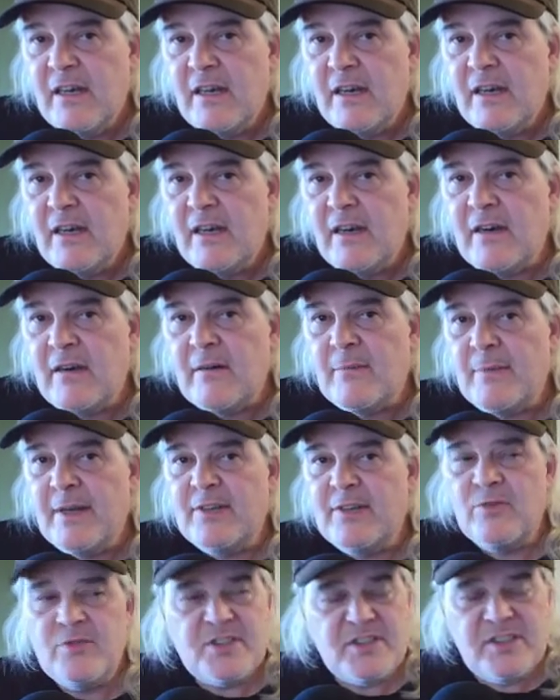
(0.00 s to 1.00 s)
I
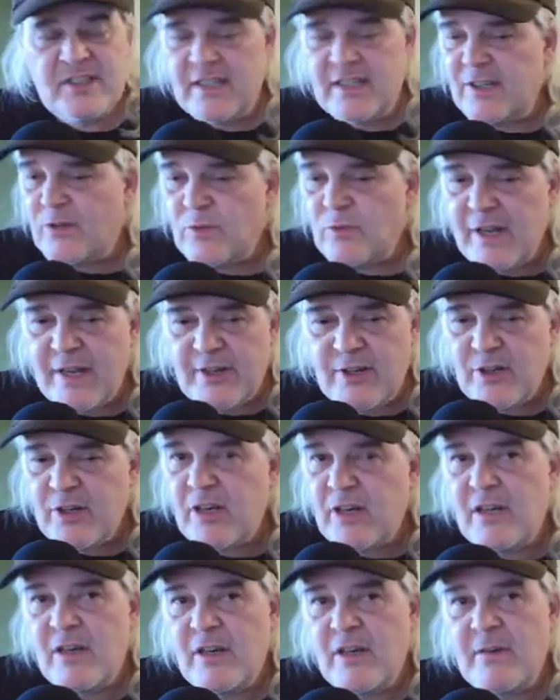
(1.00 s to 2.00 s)
don't see it at
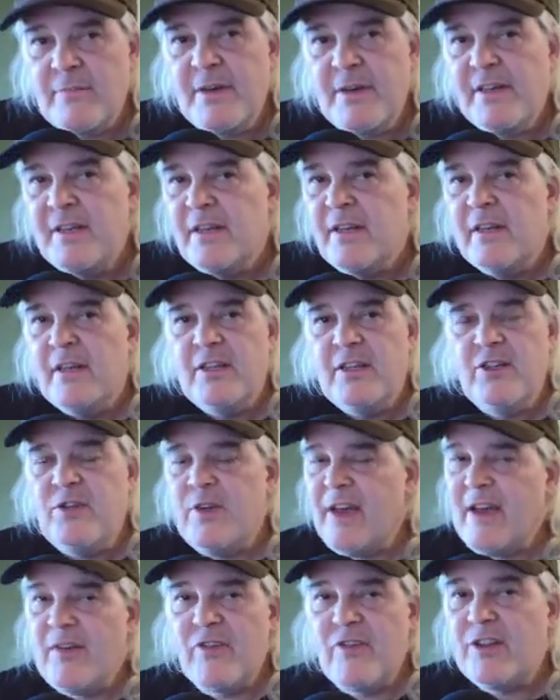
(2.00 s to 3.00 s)
RenderHub. You
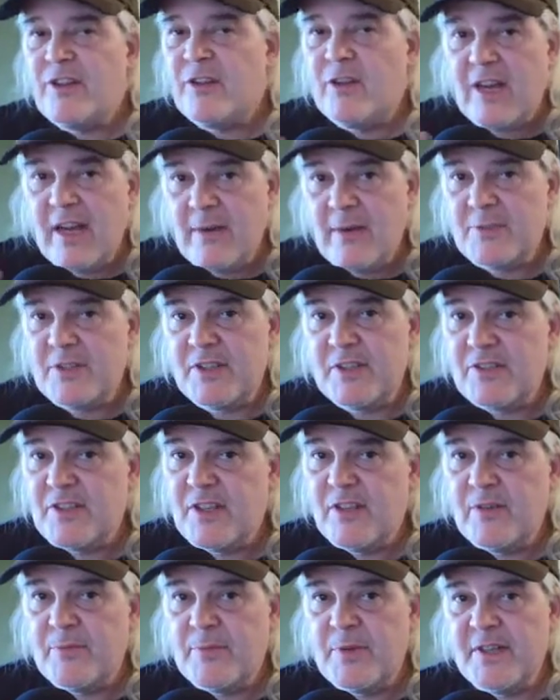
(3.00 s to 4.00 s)
have other options,
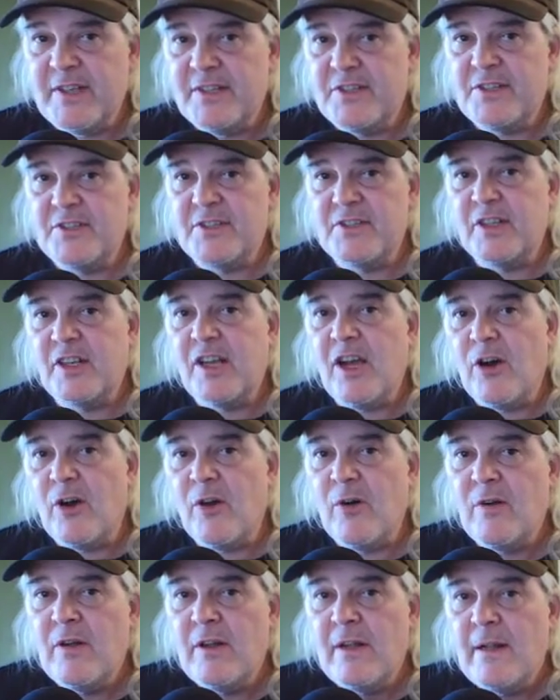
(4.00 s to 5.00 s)
other places to
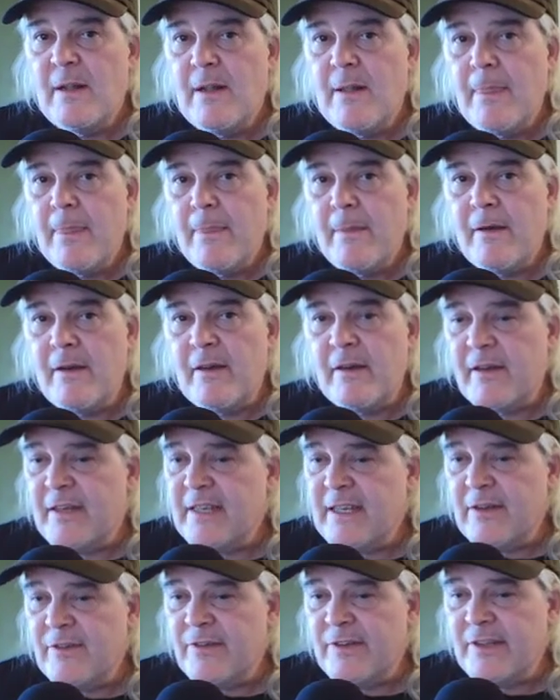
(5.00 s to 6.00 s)
go.
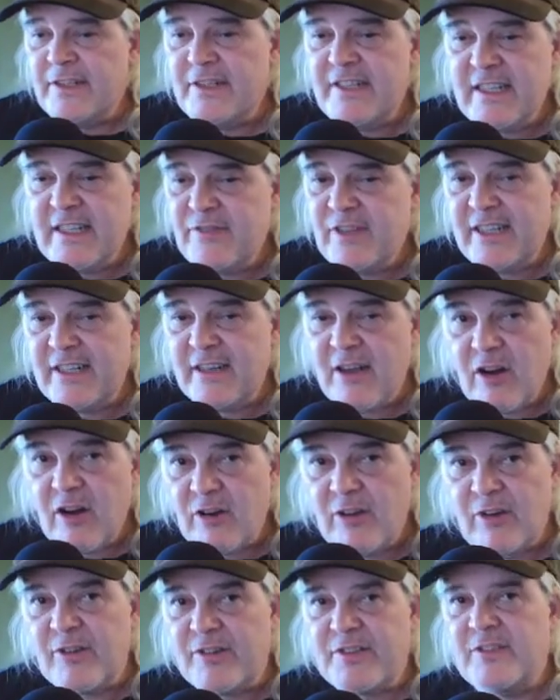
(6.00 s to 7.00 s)
Even
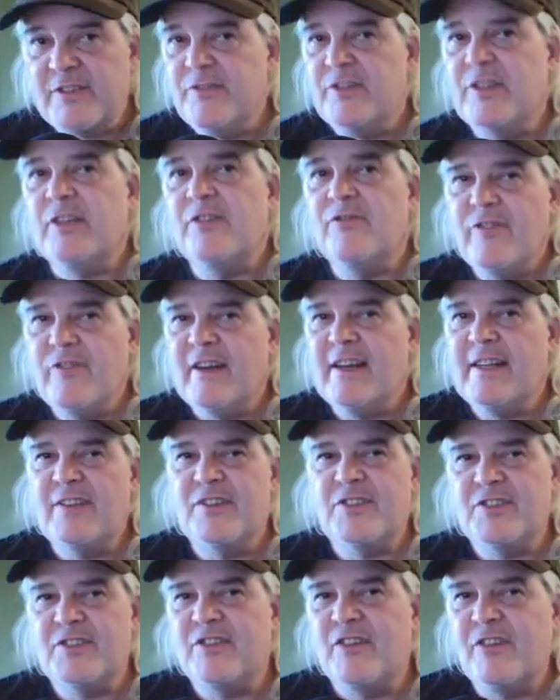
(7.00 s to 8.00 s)
DeviantArt, if you can find
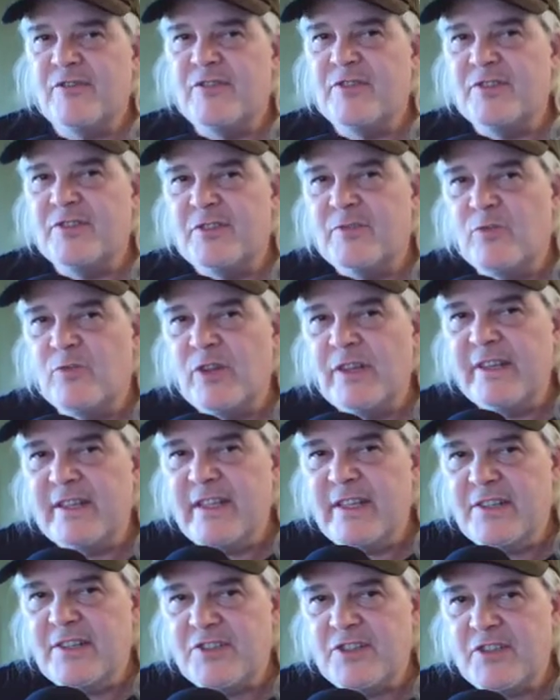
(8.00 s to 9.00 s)
the stuff, there's some really
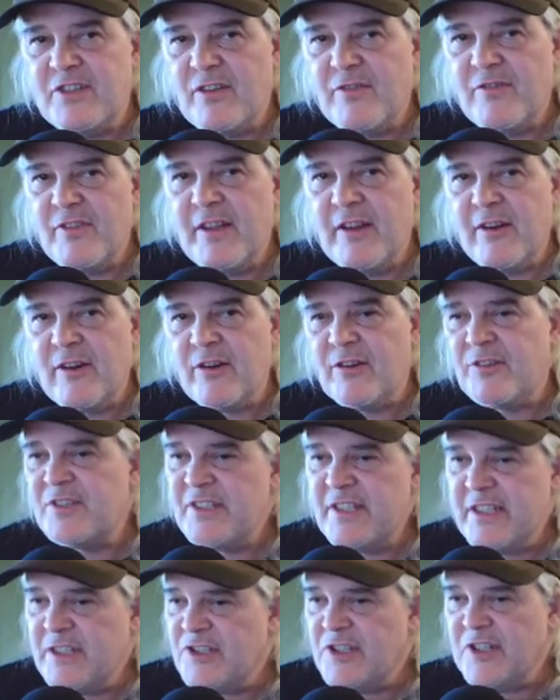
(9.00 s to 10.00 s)
neat stuff there.
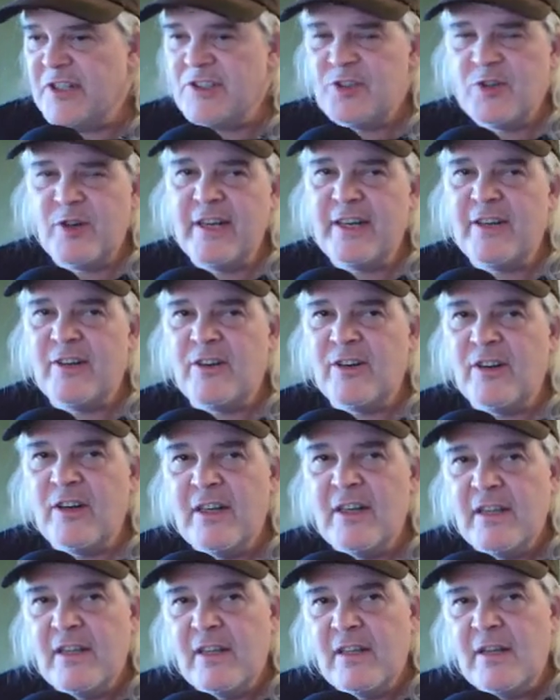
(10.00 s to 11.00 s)
CG Trader,
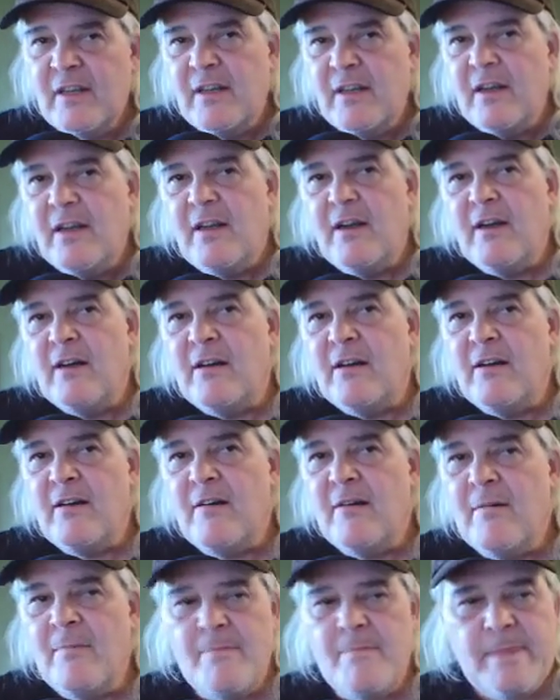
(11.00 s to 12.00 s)

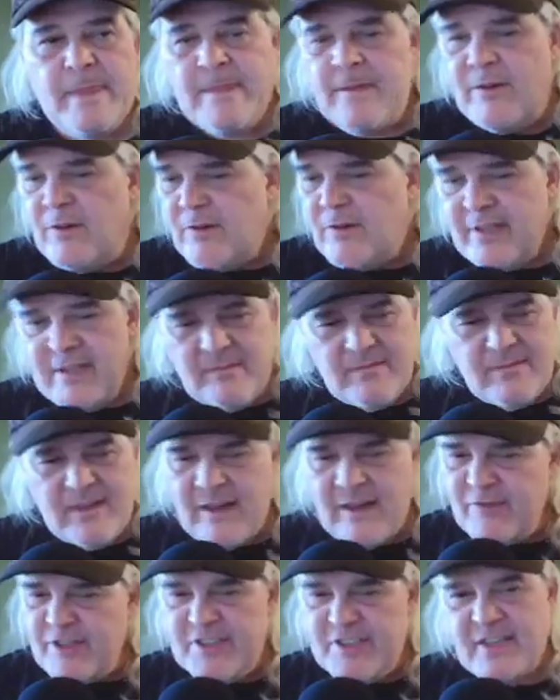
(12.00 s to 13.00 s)
you know,
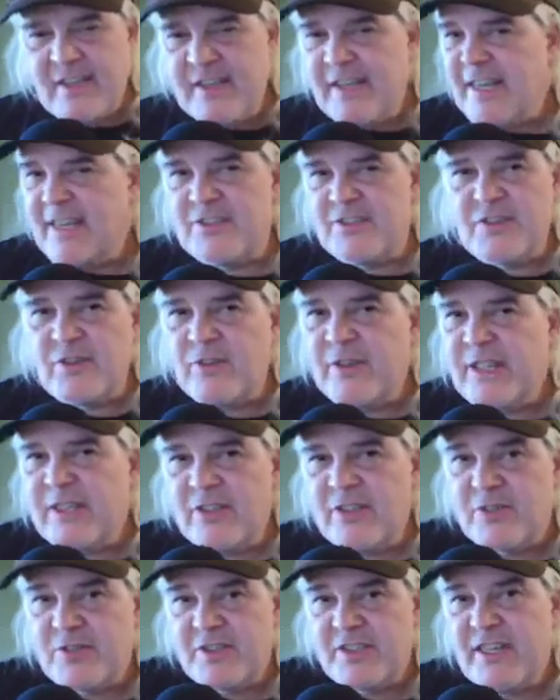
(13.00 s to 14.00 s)
every site has their
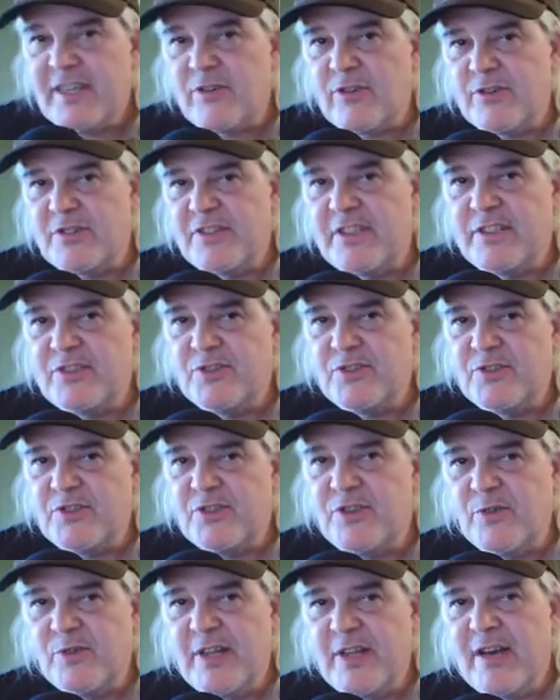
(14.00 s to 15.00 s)
idiosyncrasies, there's
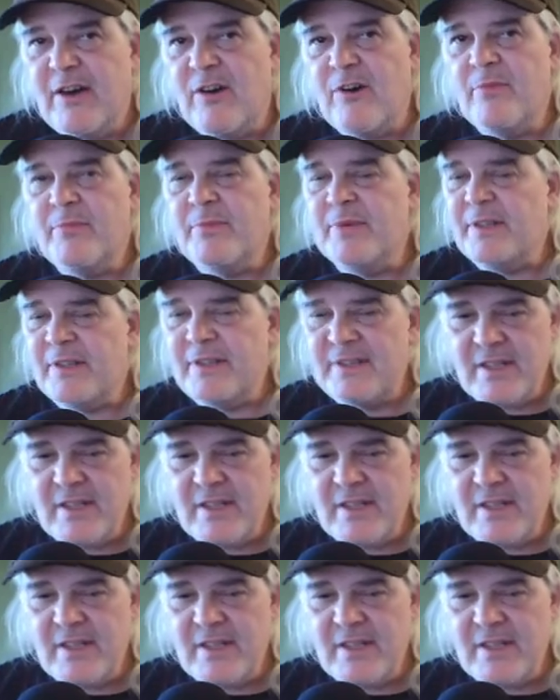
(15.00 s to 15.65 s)
no doubt, but